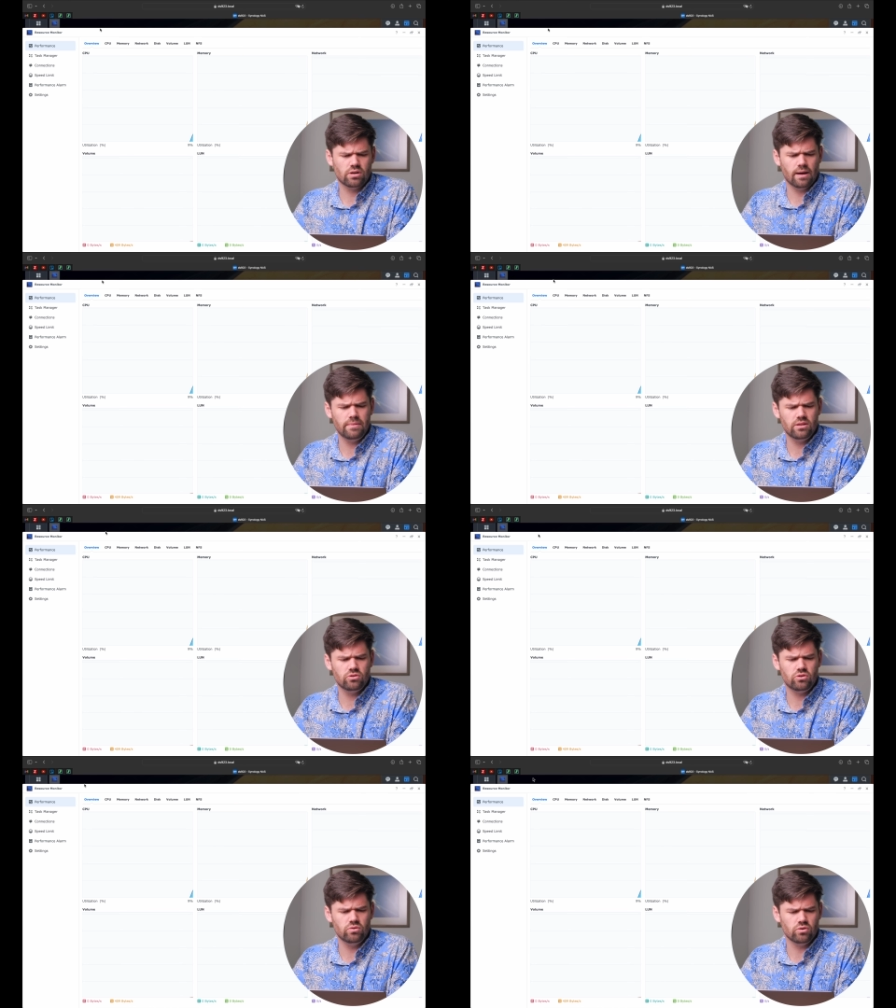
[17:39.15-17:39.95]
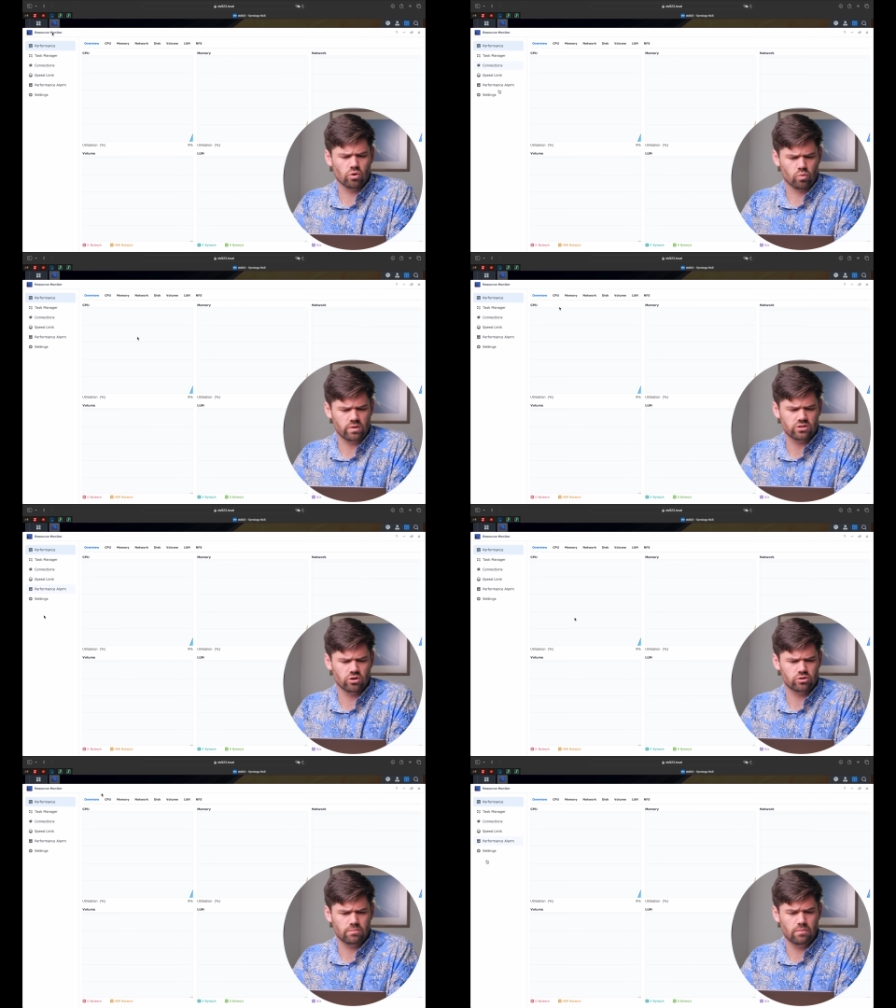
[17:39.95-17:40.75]
come into your
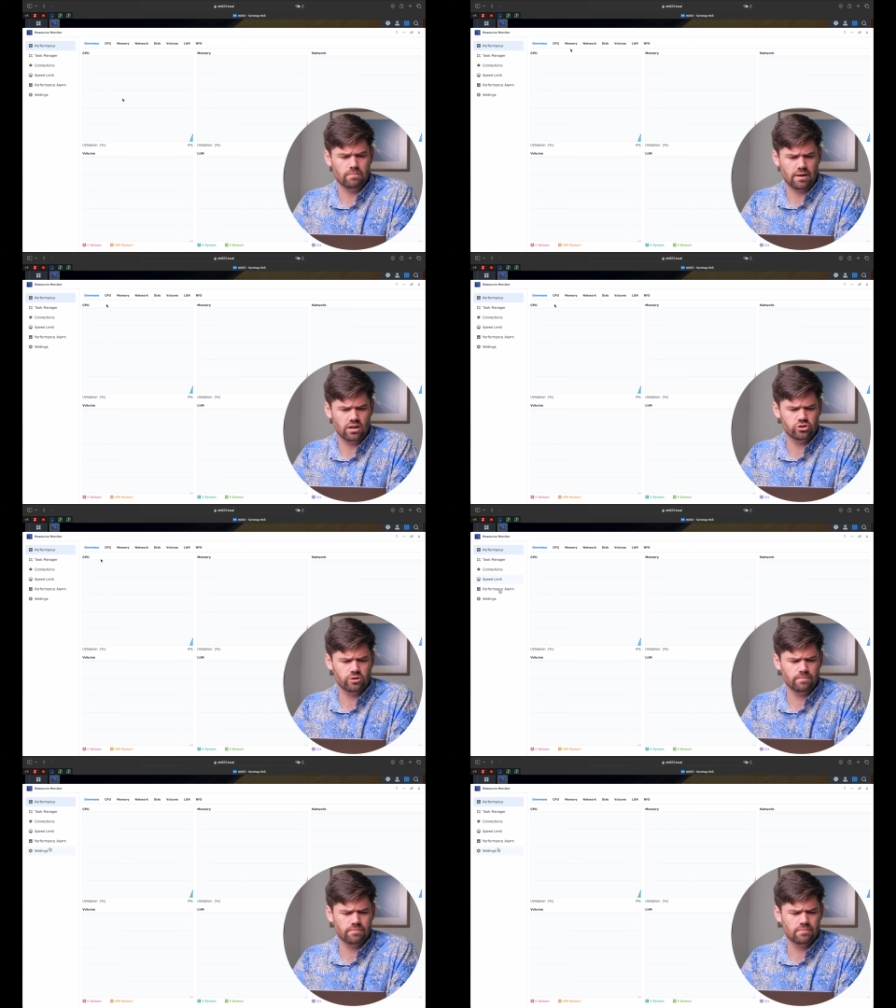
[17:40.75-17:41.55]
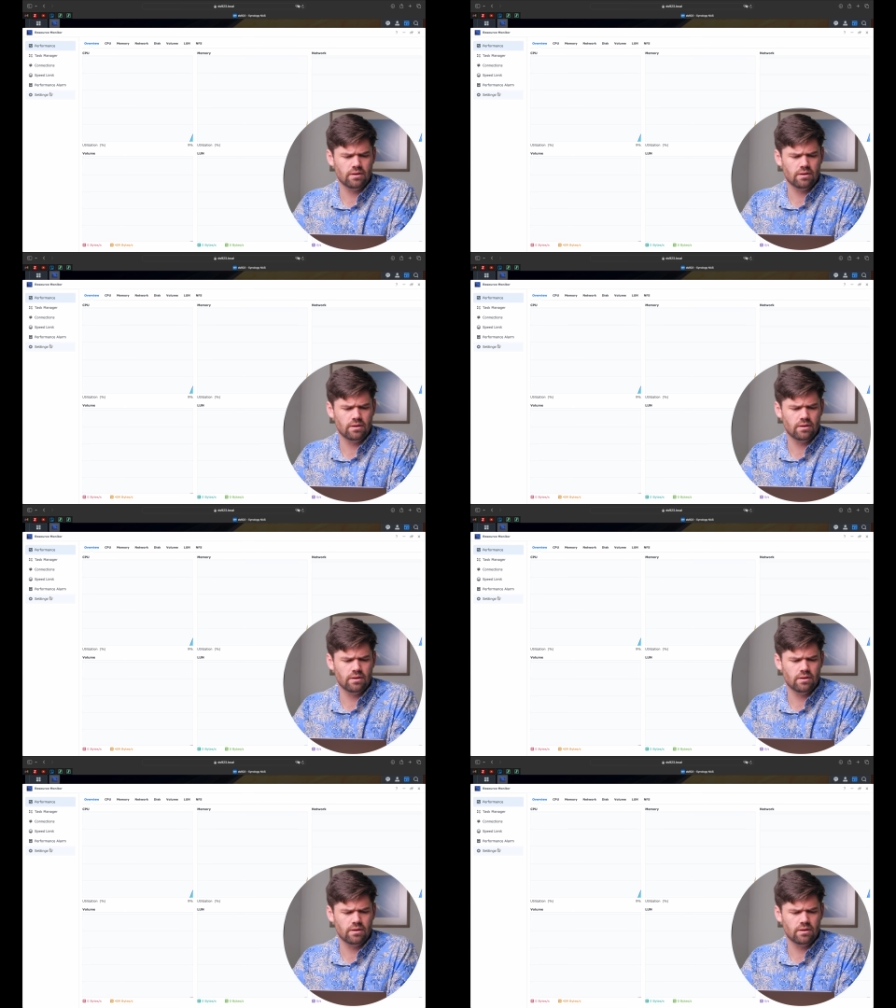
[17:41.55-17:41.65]
resource manager,